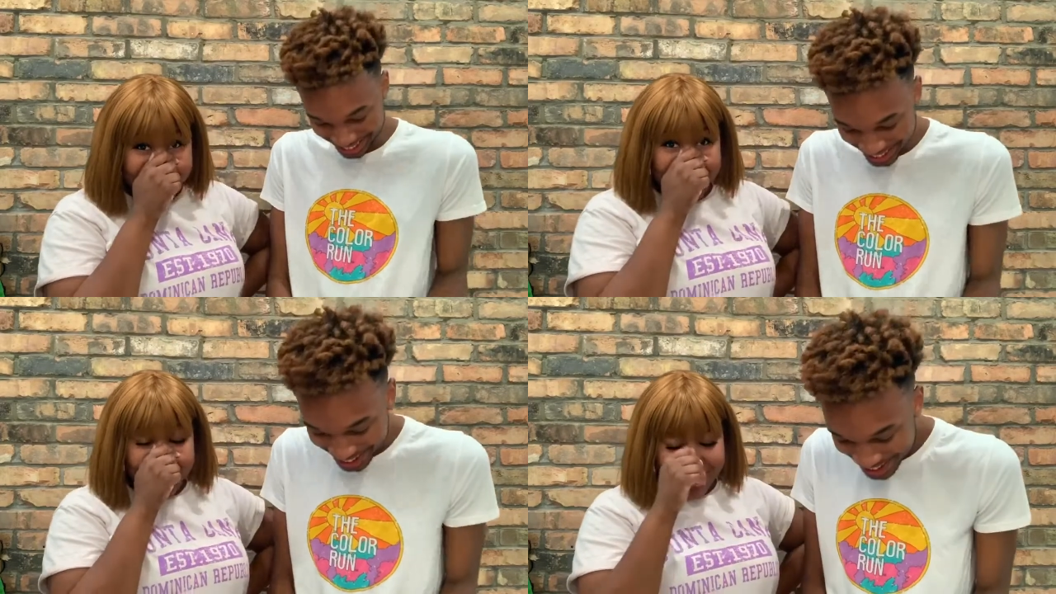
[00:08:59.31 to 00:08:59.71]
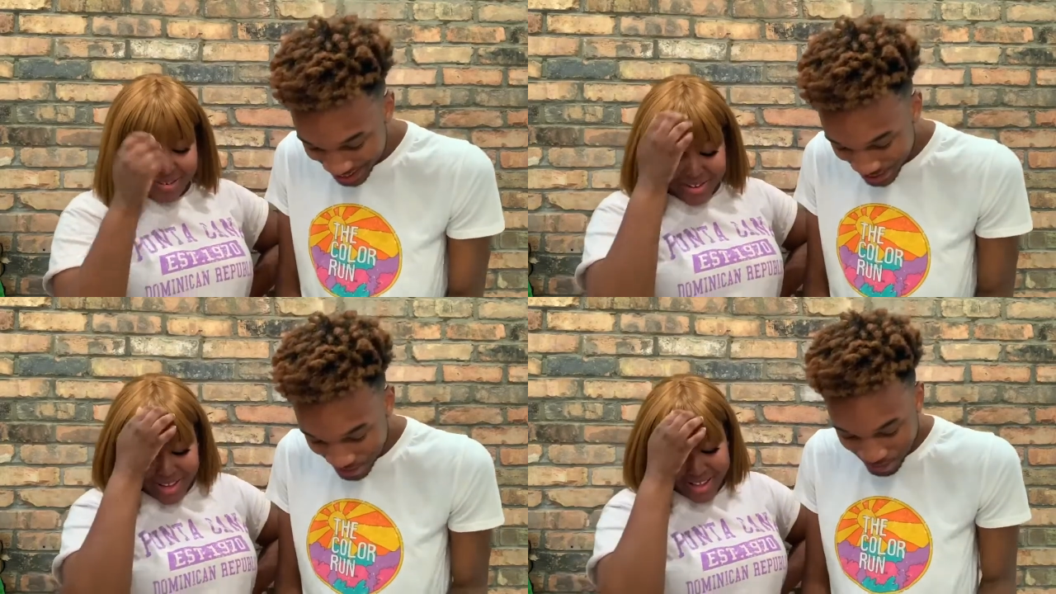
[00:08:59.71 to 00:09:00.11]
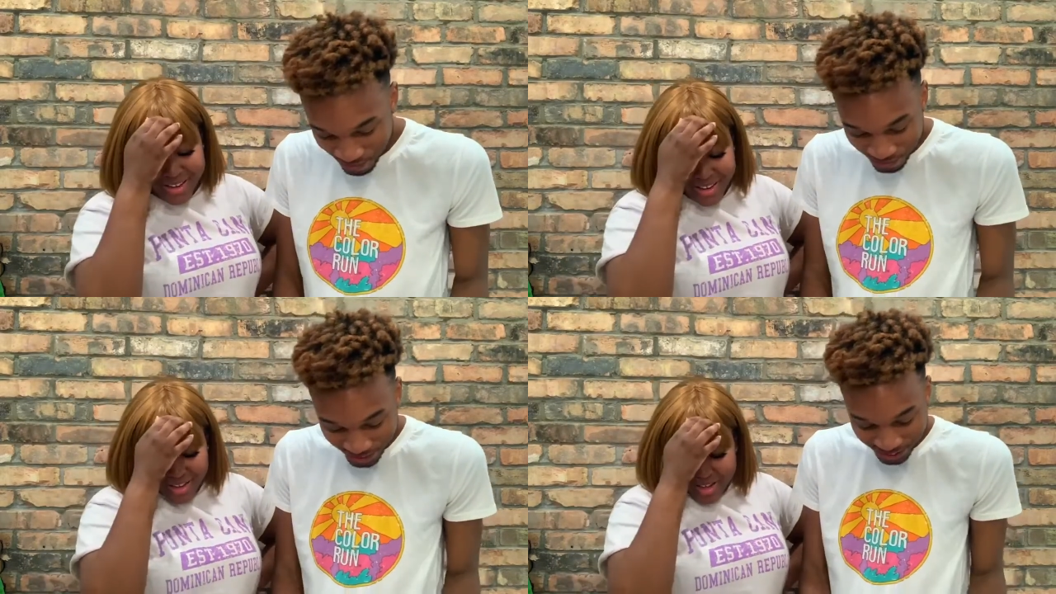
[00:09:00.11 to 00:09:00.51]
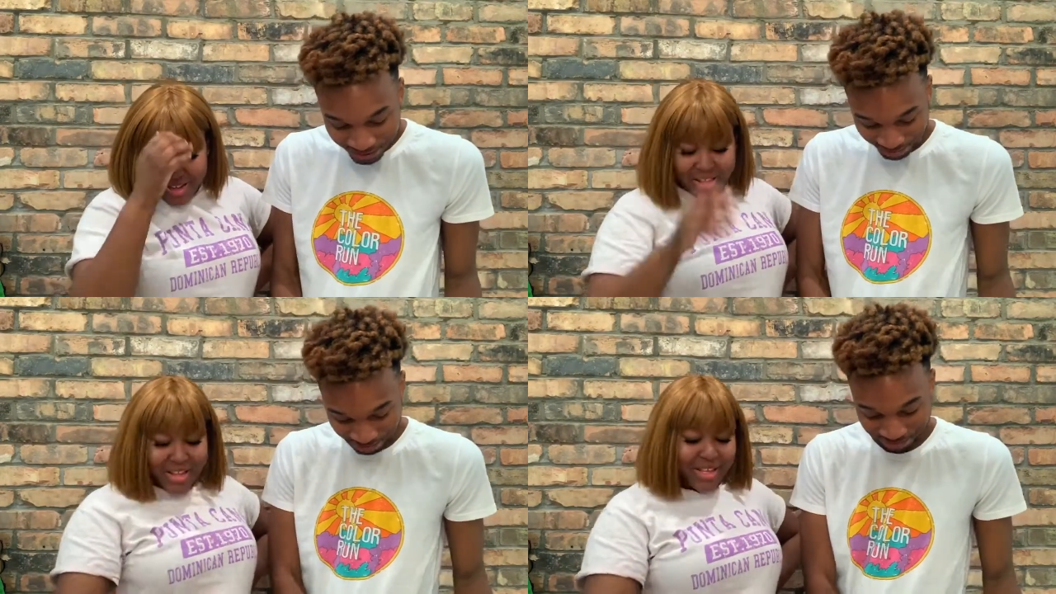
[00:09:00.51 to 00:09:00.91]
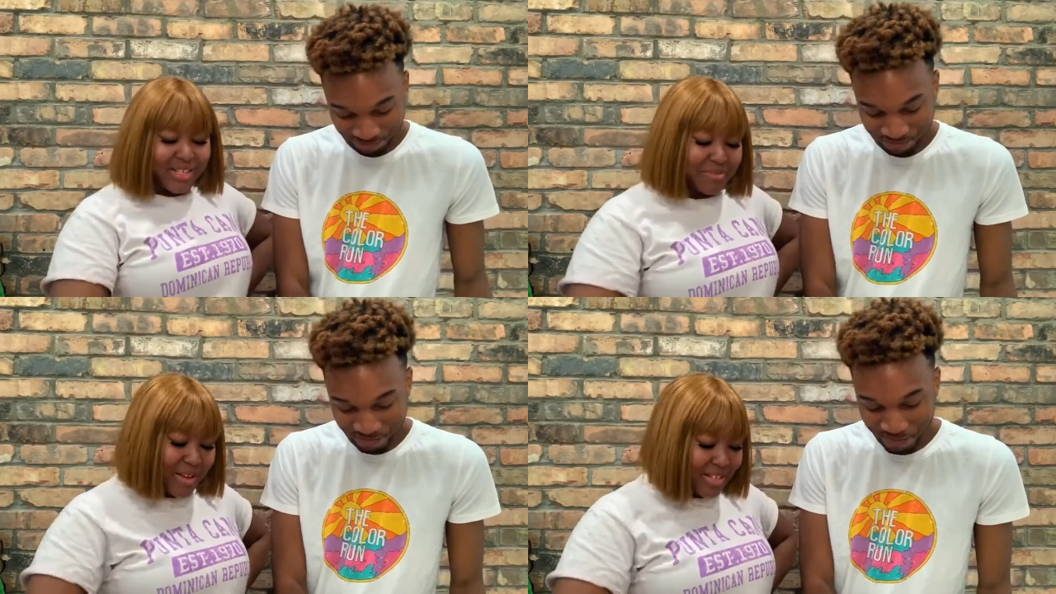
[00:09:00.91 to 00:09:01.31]
Speaker 1: It's my turn again.
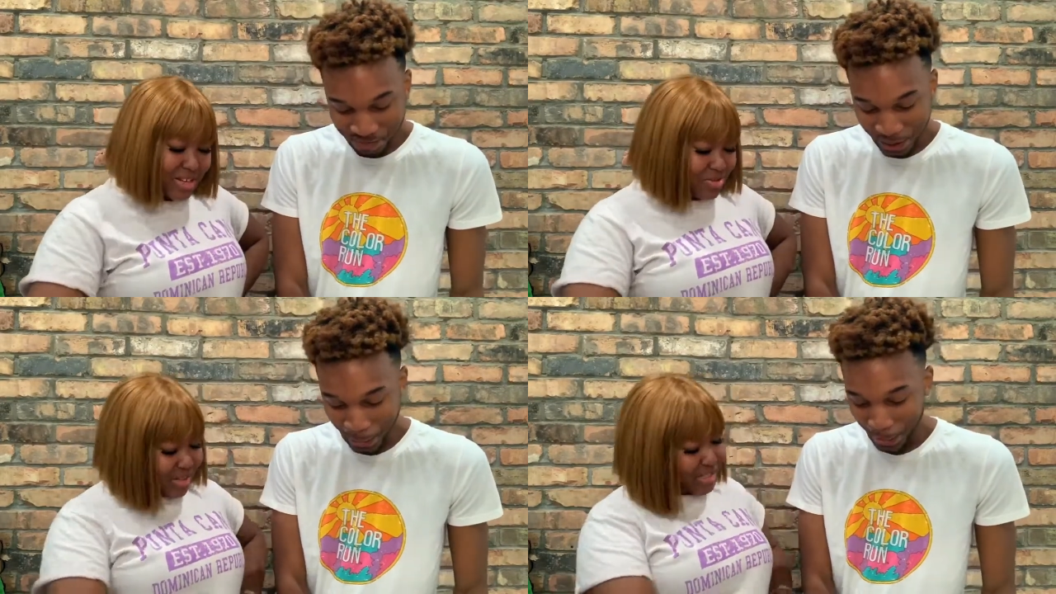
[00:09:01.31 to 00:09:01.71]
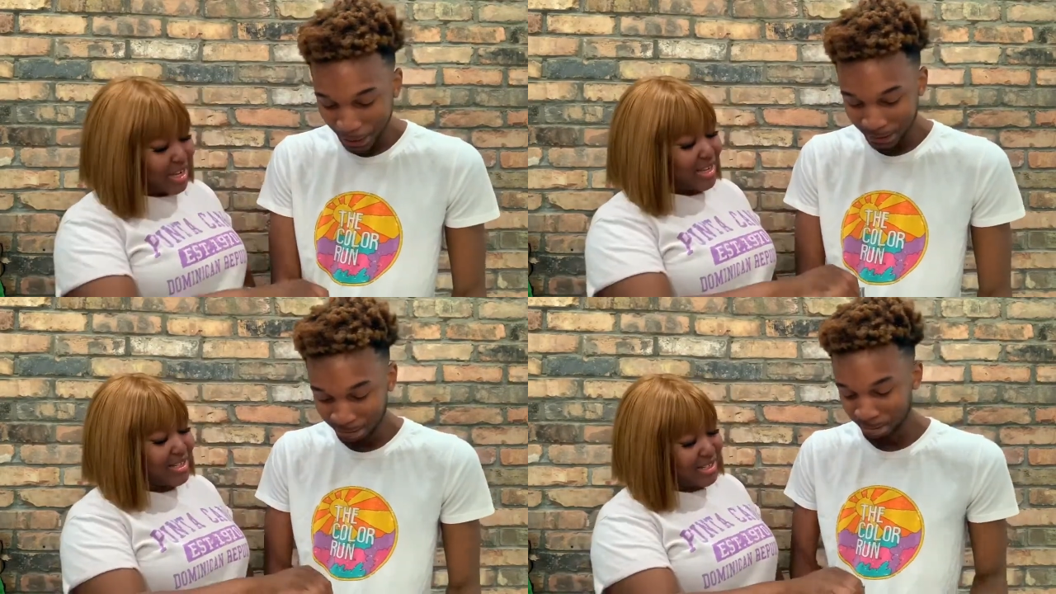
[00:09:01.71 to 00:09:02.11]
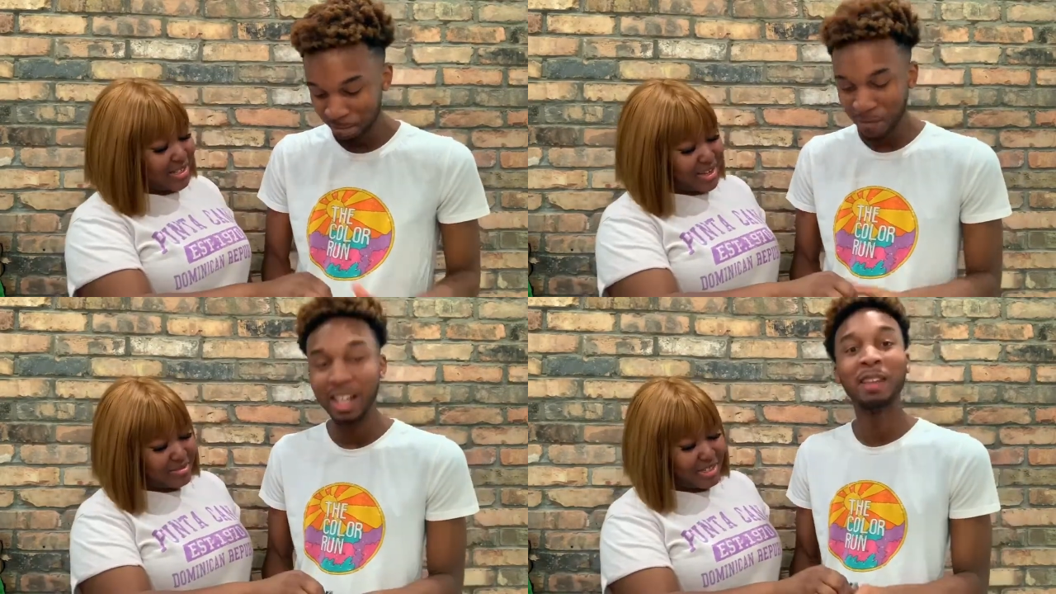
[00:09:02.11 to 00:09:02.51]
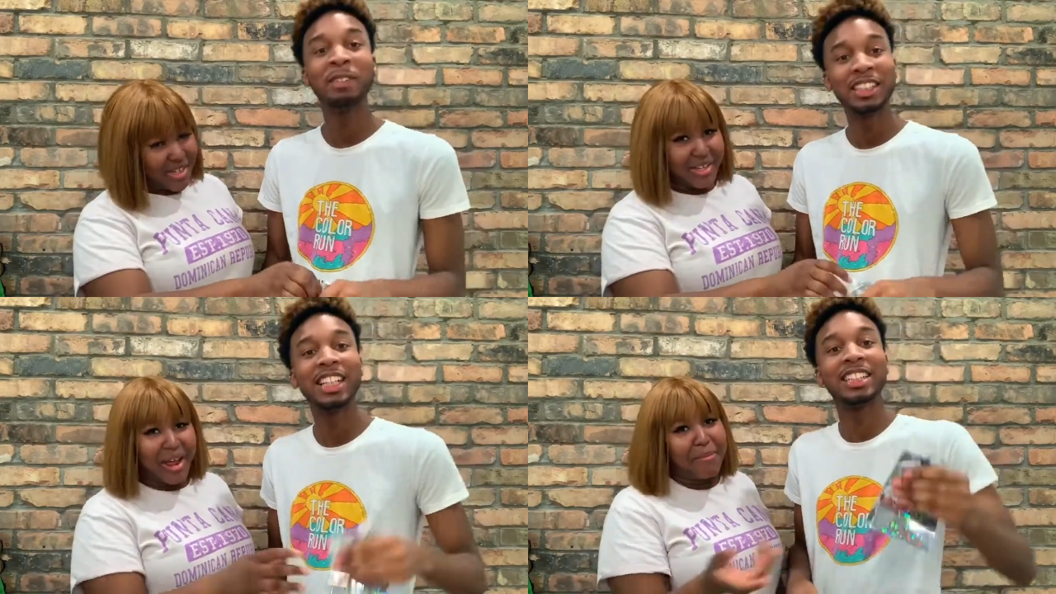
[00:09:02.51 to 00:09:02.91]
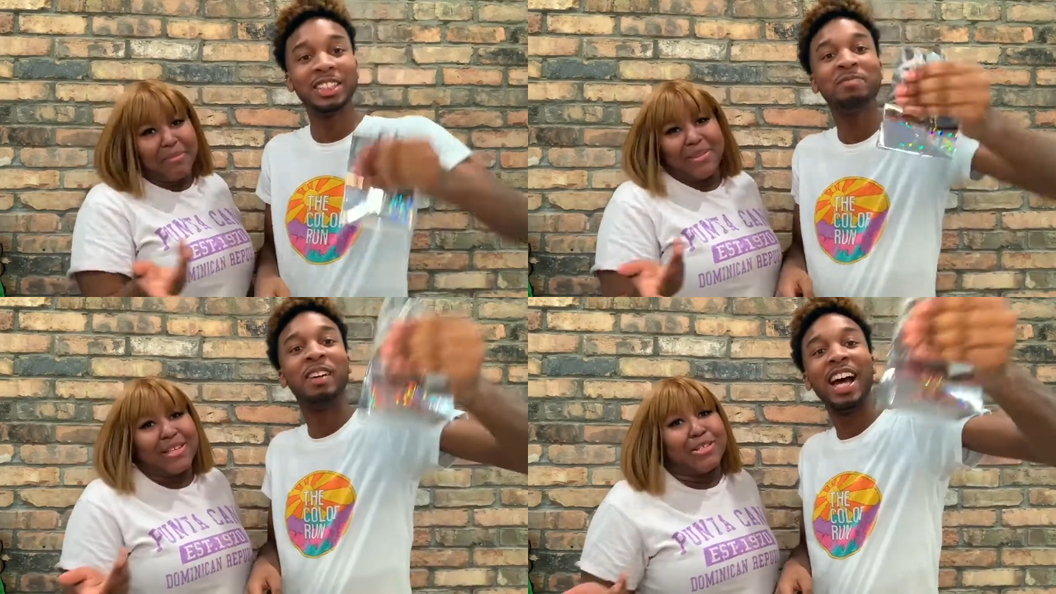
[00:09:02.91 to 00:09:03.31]
is my turn. You want to shake it, sister? I'm here. I
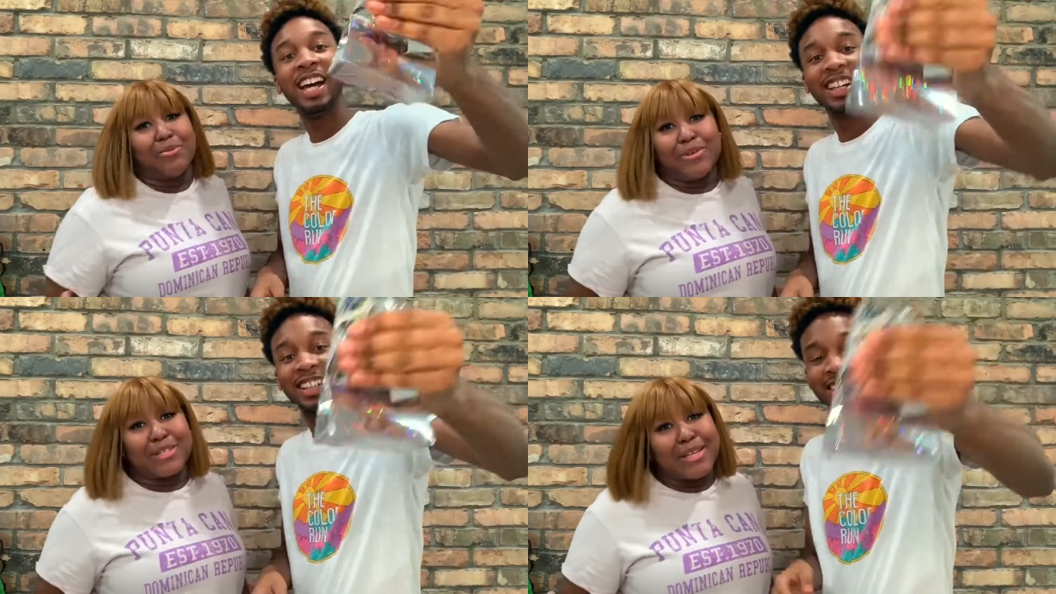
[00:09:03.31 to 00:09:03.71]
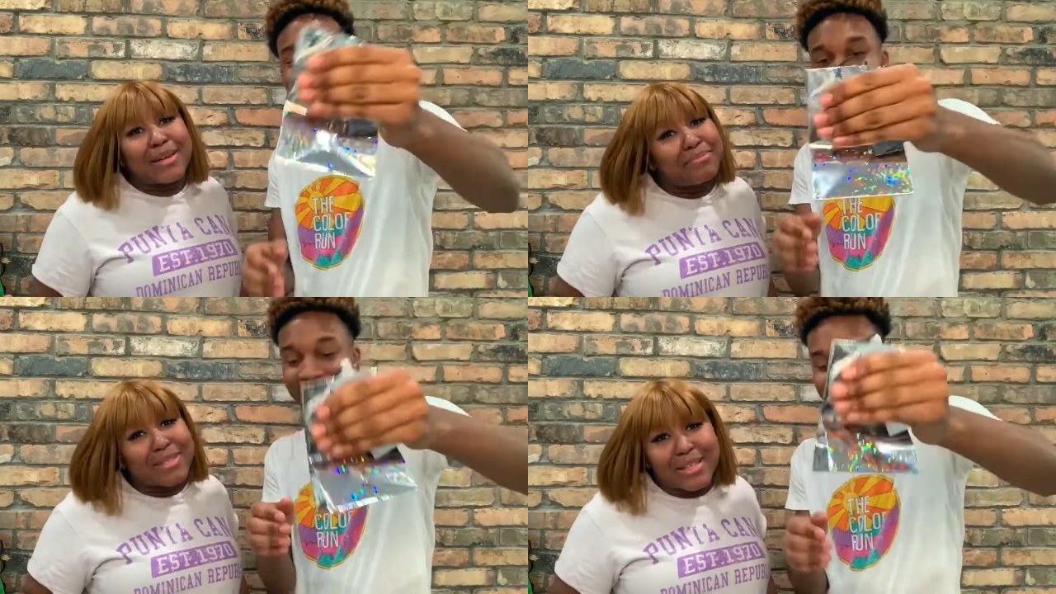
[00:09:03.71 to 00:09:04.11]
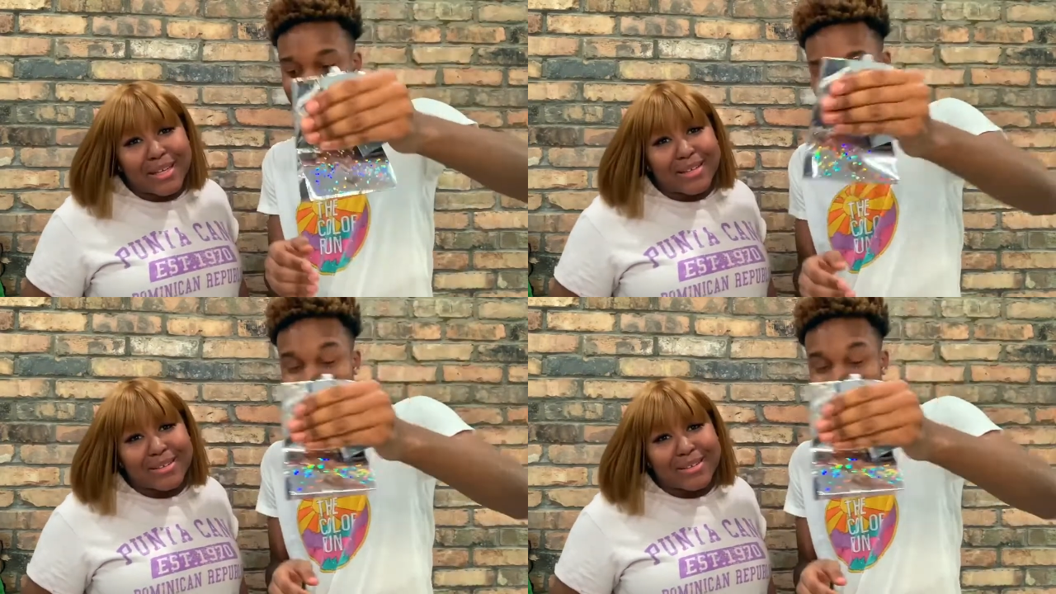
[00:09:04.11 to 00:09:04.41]
mean, but there's no more skips in there.